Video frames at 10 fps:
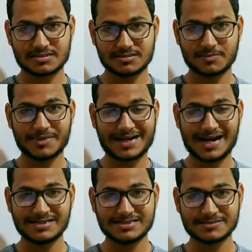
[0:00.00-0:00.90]
the
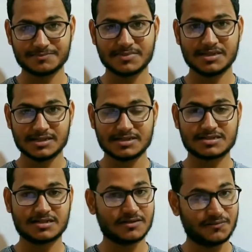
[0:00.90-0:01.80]
mechanism is
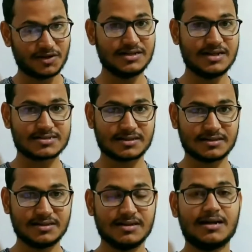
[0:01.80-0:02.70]
called pollination,